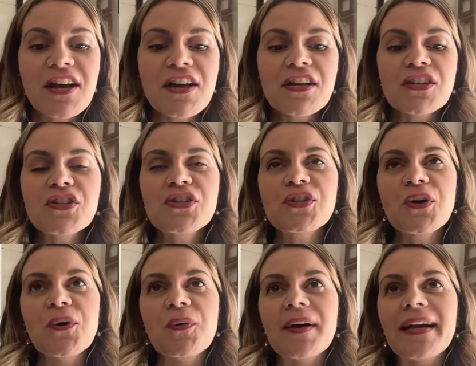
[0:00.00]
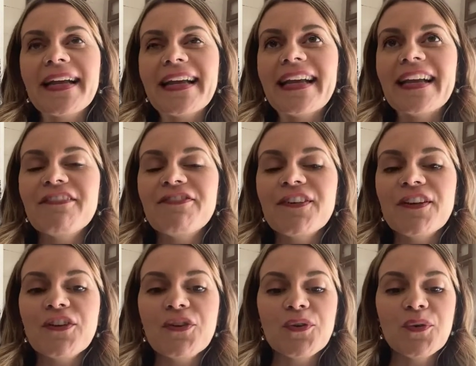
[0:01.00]
So if
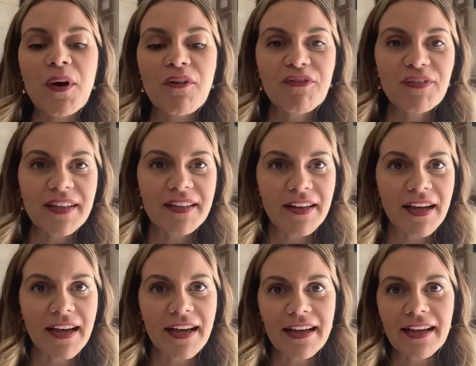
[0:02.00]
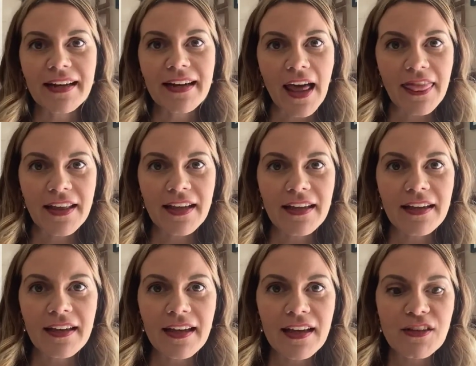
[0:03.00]
you feel like
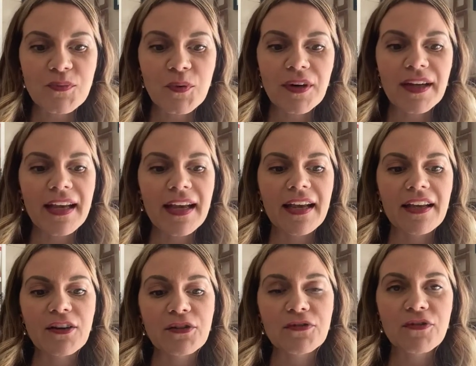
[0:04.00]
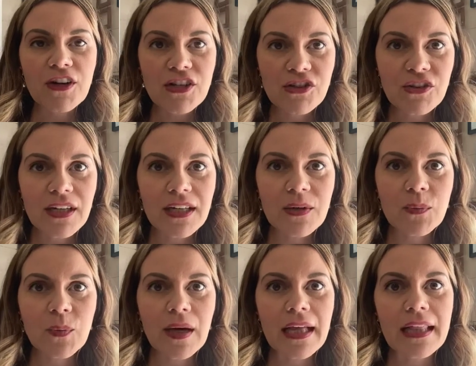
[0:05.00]
nothing is working, you're
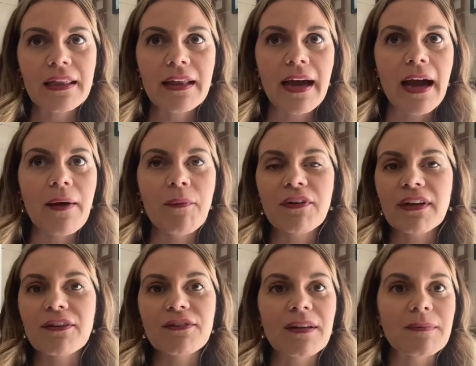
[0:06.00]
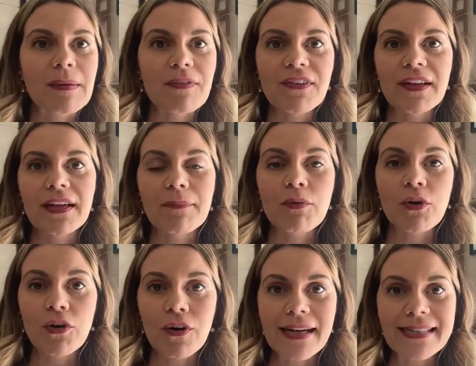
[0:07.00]
frustrated with what can sometimes feel like
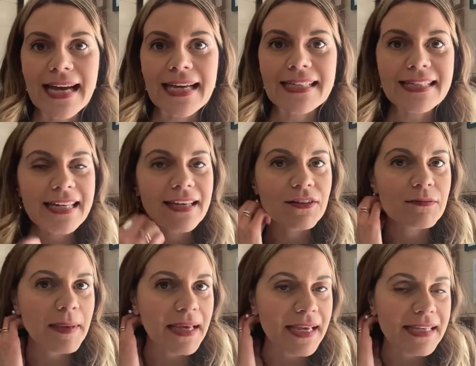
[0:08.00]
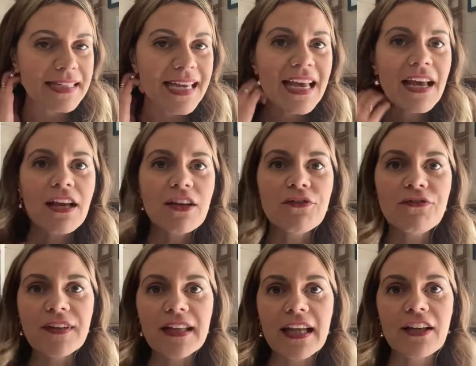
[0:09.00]
progress at a snail's pace, you
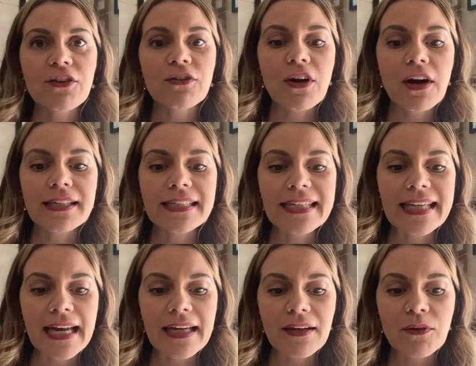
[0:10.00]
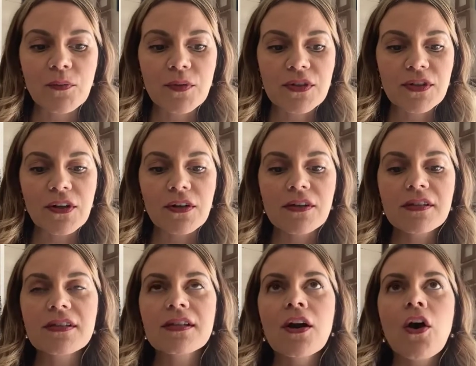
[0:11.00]
feel like you're not getting
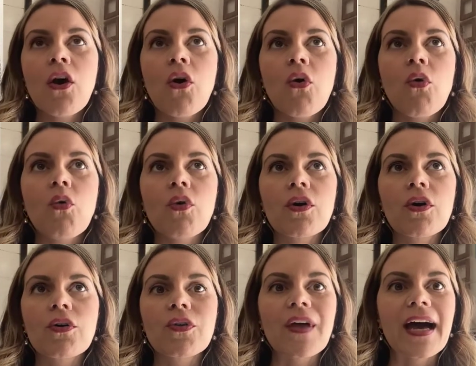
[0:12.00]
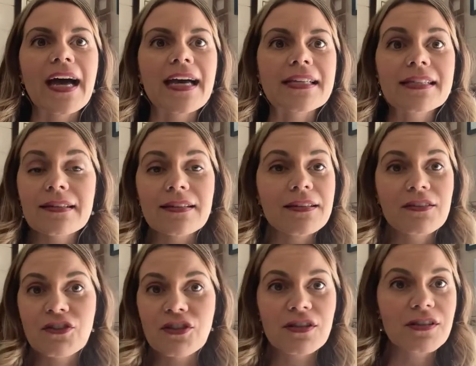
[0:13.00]
results, or that
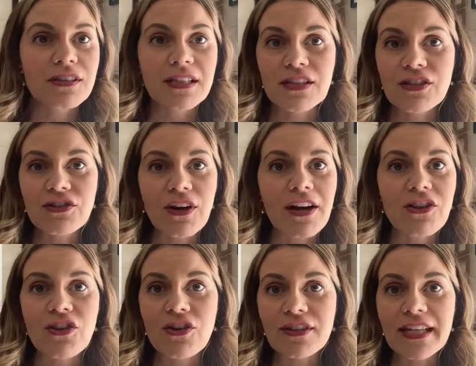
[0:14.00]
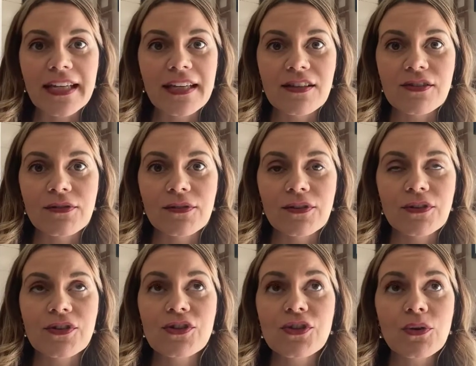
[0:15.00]
just these strategies are taking
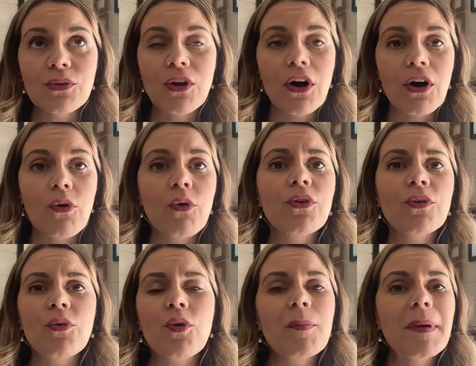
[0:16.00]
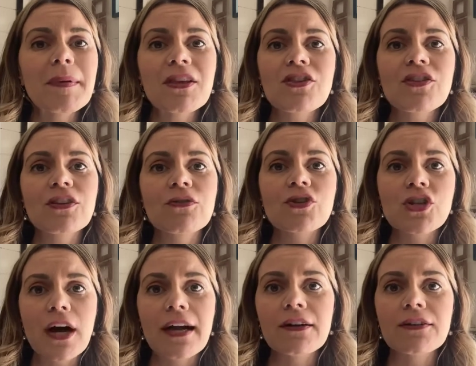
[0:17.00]
so long, or maybe just that your
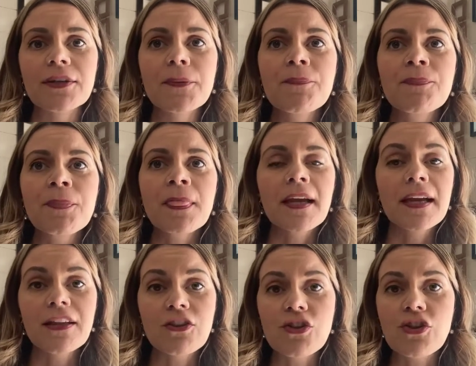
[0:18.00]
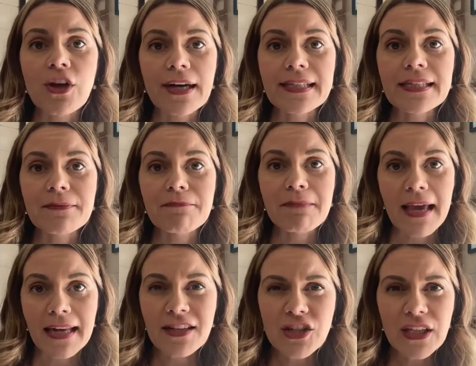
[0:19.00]
child is just
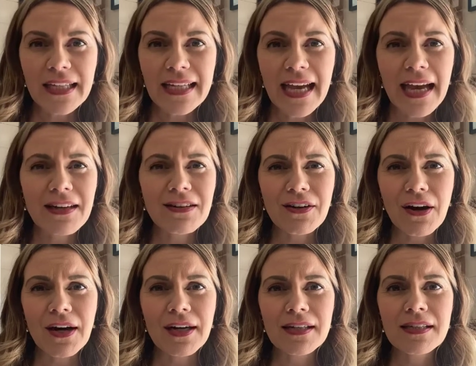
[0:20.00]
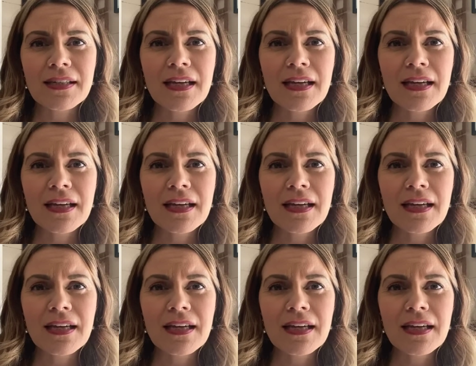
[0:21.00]
managing and not,